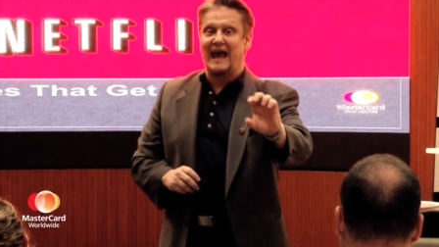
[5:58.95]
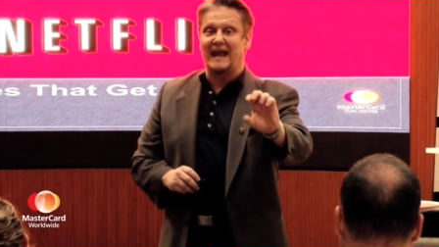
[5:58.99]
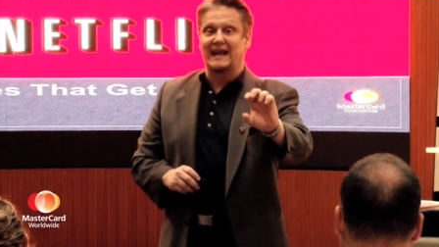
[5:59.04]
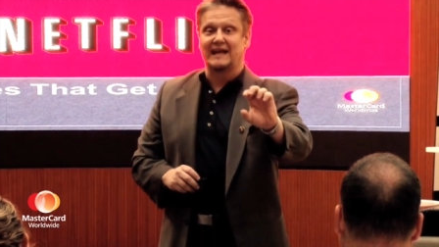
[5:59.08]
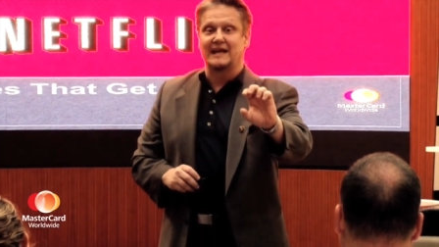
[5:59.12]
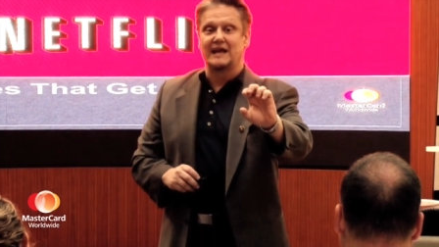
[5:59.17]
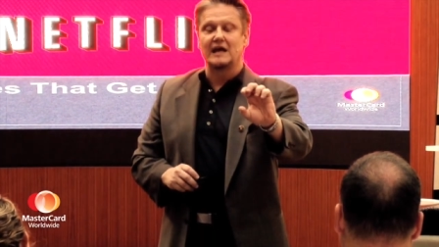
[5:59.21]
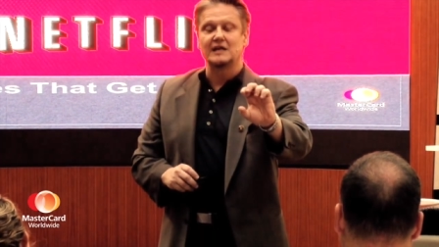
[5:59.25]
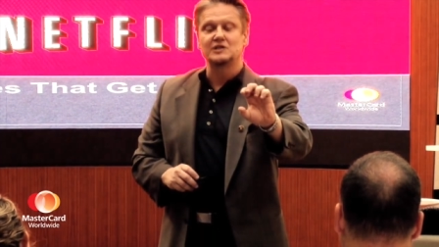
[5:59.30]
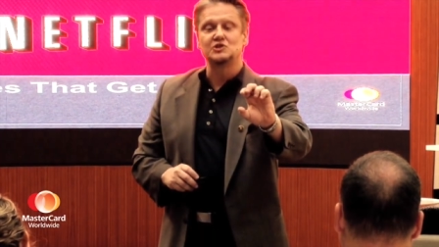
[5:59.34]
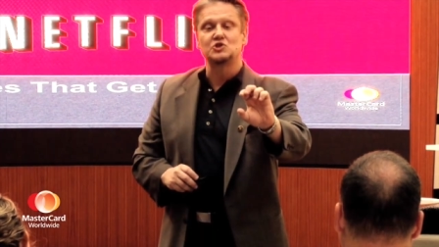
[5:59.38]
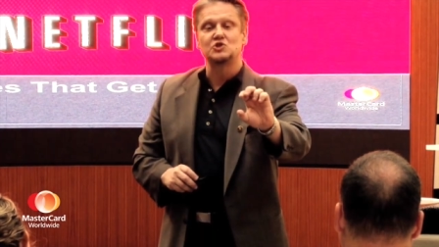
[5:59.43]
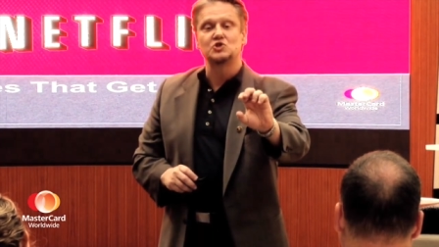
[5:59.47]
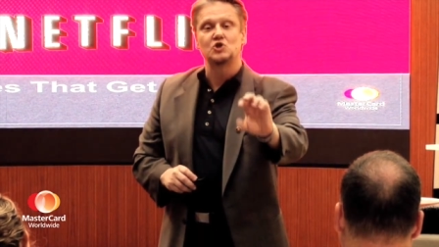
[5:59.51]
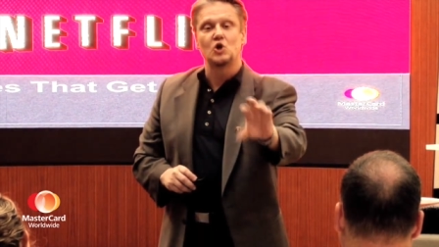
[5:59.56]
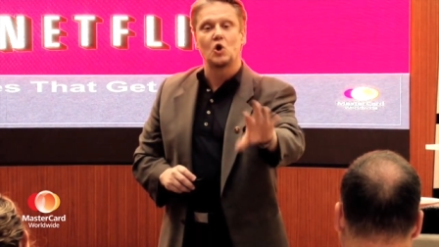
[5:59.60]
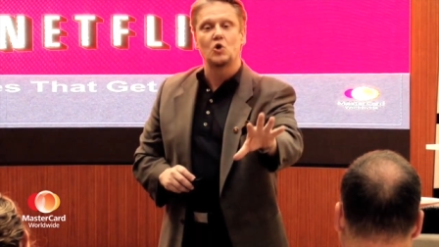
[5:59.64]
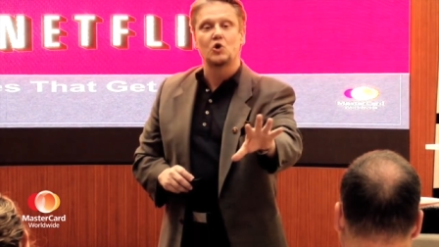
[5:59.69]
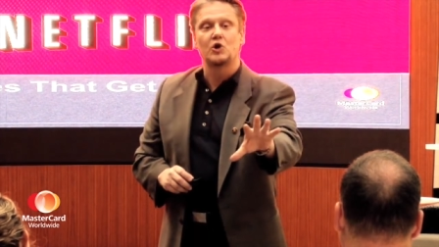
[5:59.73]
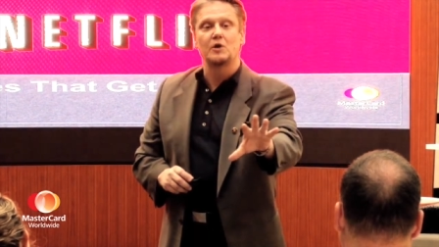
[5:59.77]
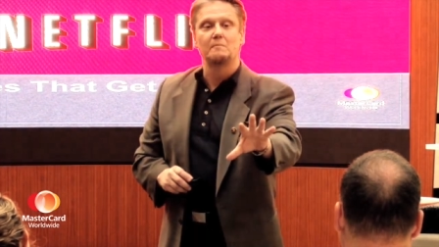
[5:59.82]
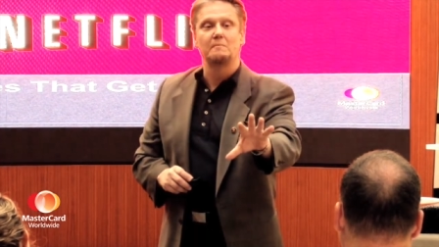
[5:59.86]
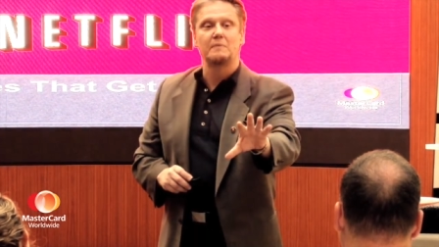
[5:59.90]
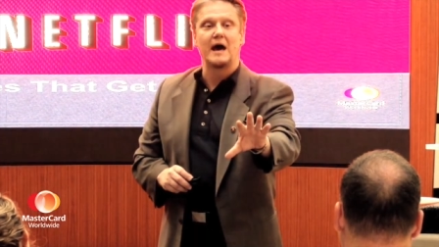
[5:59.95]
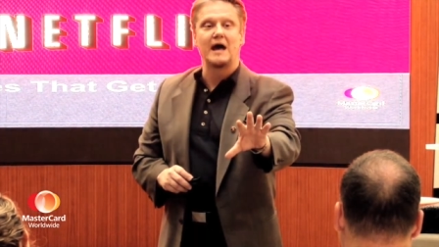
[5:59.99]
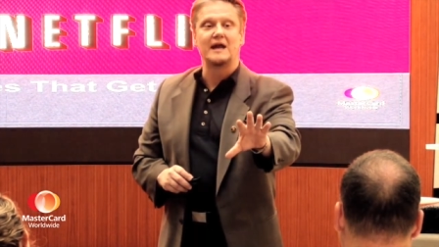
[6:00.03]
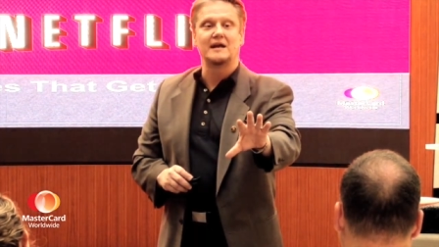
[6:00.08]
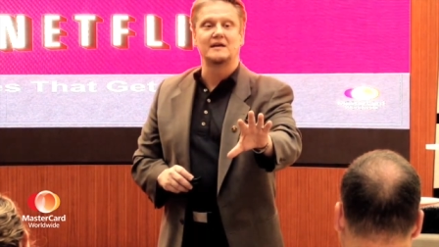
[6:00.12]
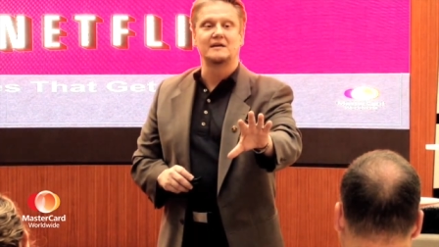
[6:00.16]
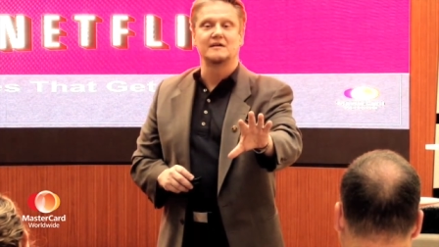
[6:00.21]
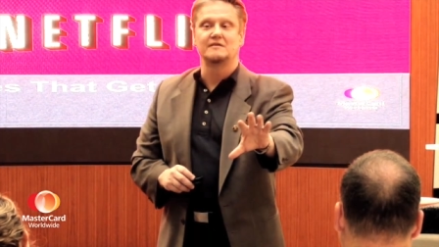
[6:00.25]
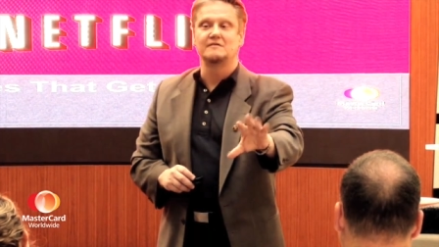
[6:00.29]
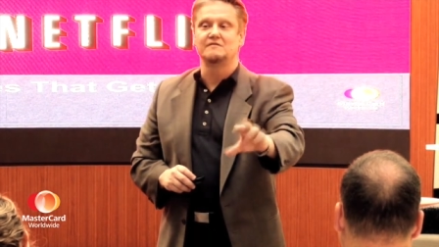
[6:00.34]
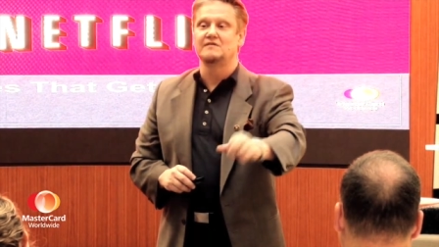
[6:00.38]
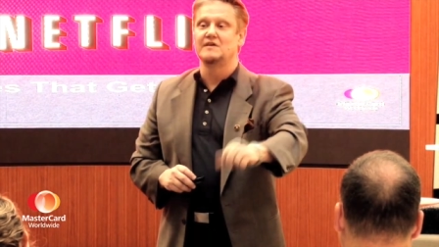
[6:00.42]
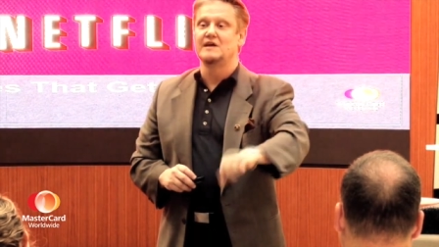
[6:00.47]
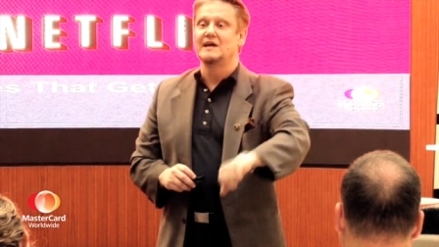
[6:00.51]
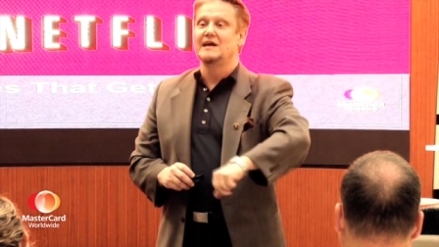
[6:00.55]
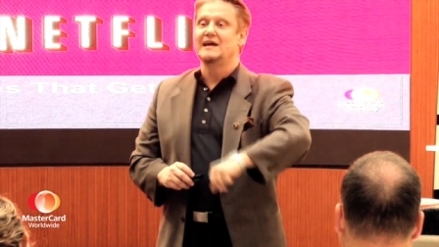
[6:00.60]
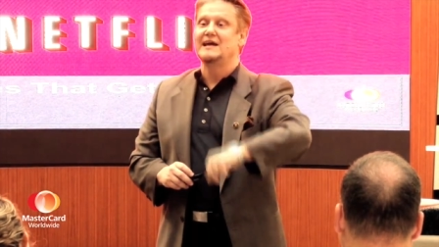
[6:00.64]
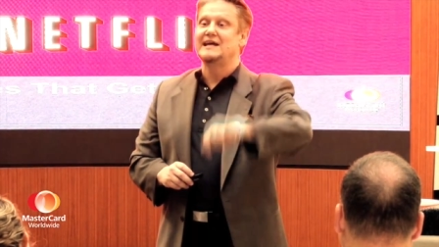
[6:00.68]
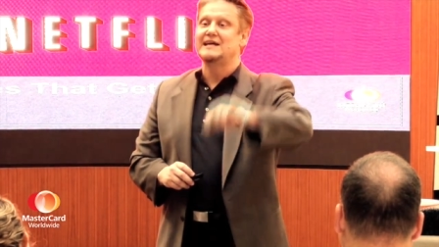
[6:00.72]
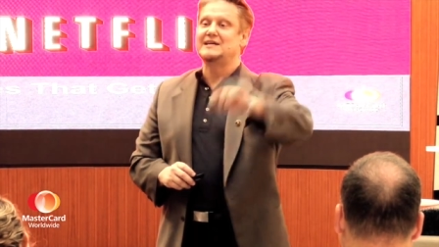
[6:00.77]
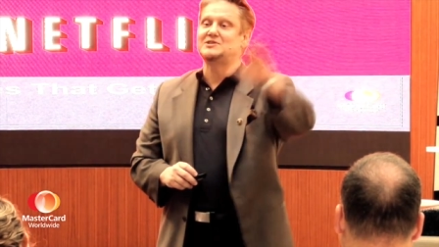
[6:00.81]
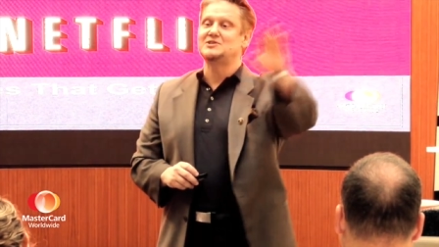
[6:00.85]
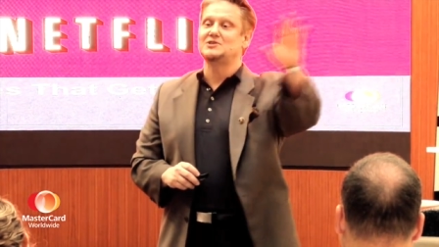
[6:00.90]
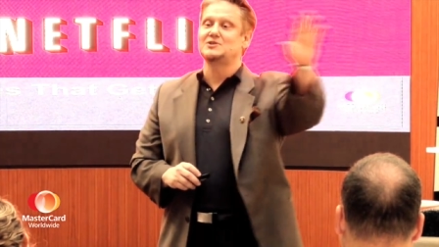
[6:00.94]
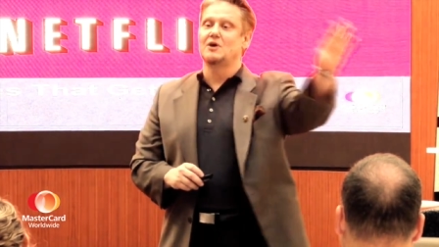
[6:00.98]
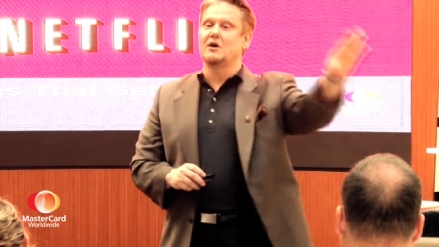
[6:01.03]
And it got so competitive, he